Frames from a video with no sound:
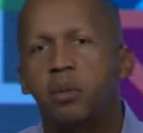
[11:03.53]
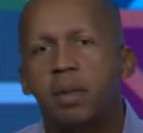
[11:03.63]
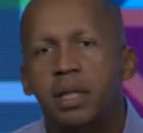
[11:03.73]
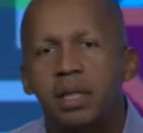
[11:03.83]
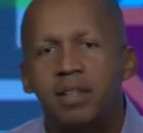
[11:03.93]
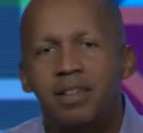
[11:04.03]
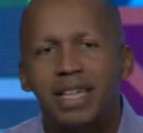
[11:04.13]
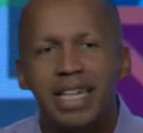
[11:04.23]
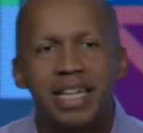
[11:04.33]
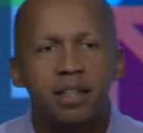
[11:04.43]
But this
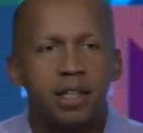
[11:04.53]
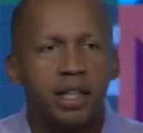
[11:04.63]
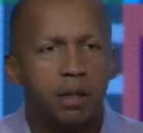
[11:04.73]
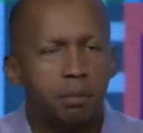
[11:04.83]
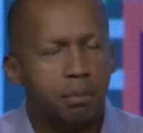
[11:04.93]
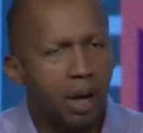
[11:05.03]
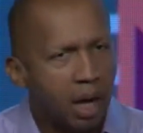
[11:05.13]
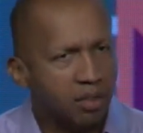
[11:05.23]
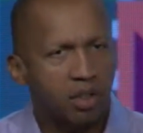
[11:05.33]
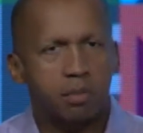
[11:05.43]
need to get
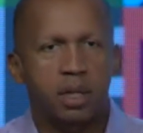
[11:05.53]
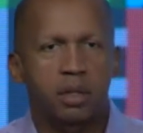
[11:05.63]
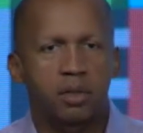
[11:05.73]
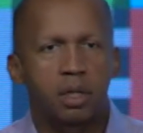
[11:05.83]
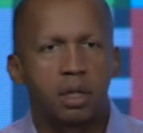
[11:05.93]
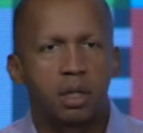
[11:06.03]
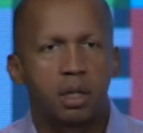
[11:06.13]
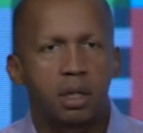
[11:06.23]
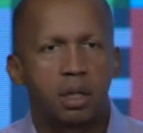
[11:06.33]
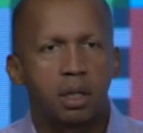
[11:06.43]
proximate
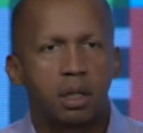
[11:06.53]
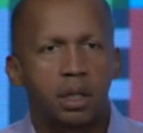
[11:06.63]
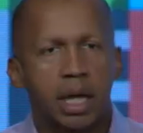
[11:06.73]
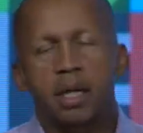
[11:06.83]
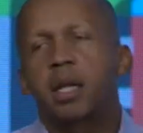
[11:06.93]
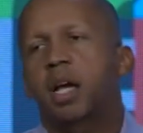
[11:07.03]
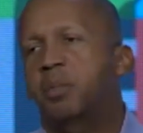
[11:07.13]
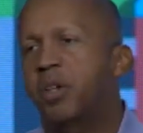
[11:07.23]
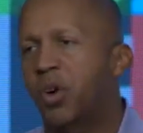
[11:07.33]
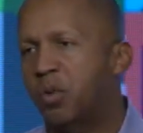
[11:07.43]
cannot
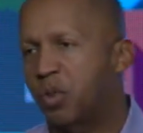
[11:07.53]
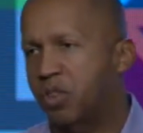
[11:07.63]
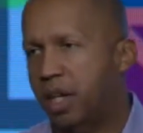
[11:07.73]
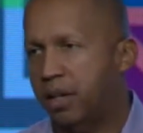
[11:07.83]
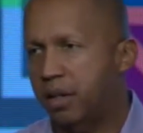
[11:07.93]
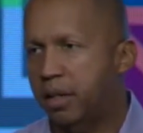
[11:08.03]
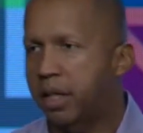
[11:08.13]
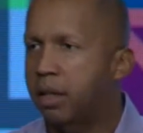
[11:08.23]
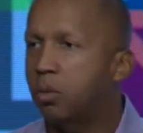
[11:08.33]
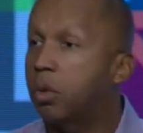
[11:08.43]
be overstated.
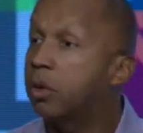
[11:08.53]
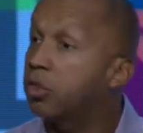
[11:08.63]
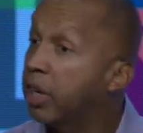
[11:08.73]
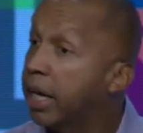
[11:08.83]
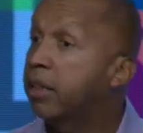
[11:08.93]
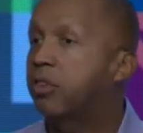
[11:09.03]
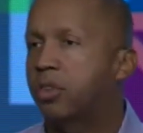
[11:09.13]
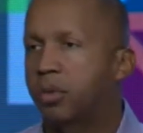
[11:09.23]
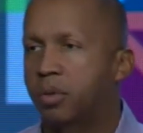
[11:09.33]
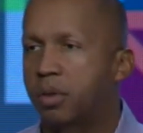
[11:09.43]
It will change
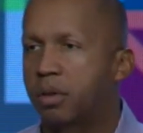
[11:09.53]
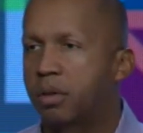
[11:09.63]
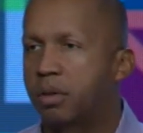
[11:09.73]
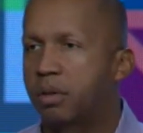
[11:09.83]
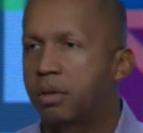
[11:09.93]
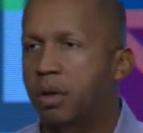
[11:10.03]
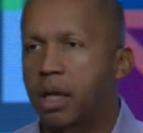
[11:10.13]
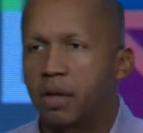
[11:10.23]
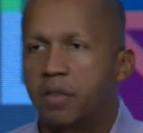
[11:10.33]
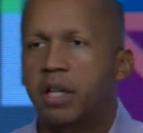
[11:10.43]
you.
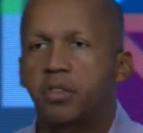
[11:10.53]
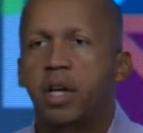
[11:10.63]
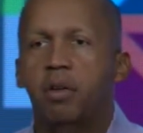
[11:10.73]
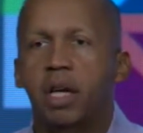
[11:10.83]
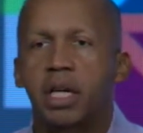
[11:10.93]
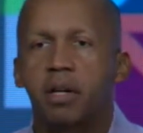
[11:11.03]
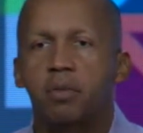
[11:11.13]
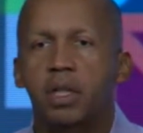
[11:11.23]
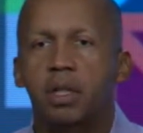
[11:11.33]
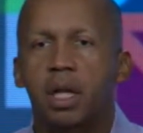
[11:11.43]
I left that jail and I
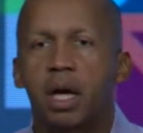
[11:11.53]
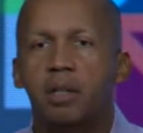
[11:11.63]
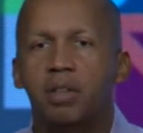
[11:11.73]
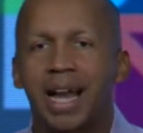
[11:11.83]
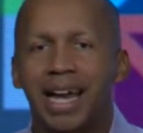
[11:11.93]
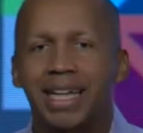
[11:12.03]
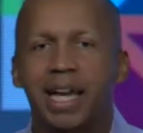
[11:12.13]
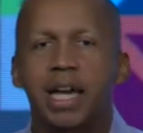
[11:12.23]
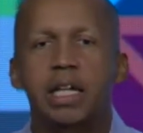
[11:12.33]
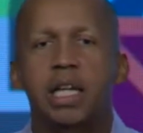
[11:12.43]
realized that I
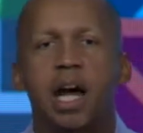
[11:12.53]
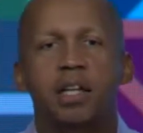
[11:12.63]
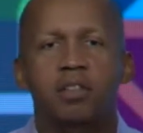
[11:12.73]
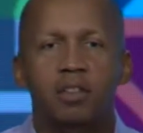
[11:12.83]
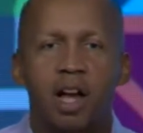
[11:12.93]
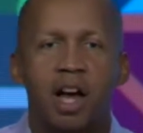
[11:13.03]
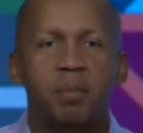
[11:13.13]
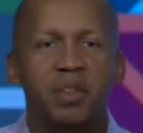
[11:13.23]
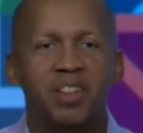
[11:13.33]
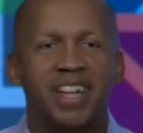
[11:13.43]
cannot
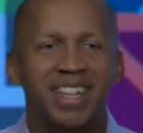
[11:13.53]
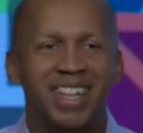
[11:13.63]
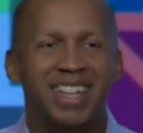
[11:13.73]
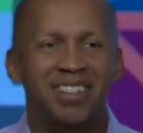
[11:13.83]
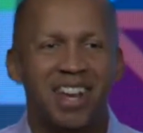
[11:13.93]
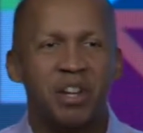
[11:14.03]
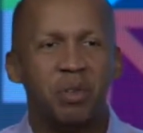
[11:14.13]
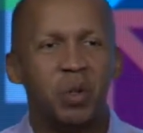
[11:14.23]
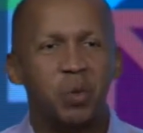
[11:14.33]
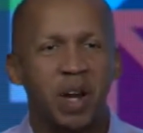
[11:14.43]
stop until I get this
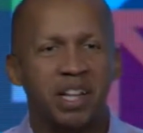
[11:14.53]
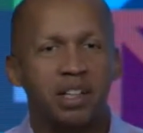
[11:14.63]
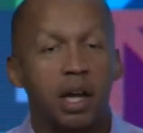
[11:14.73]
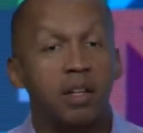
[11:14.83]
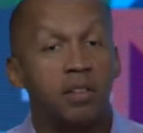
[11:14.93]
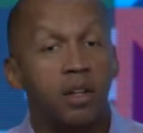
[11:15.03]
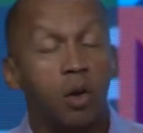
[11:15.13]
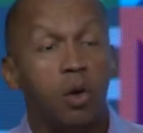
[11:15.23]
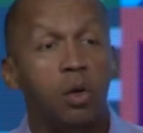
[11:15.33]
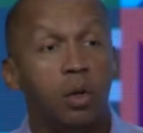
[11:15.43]
country to recognize that
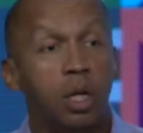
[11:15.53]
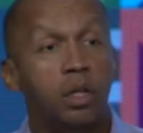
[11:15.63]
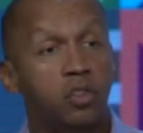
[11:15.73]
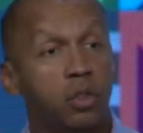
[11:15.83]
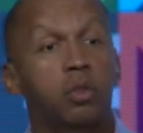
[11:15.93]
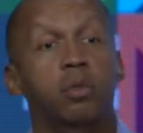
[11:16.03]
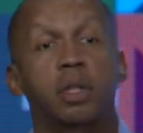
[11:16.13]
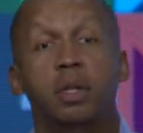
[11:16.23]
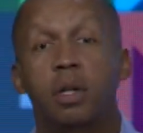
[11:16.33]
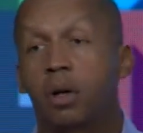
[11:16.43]
all
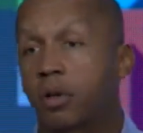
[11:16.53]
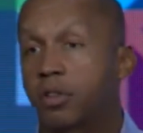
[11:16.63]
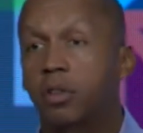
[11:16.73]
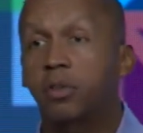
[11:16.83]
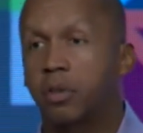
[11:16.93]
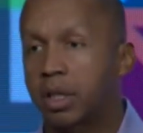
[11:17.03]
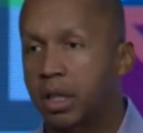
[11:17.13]
children are children.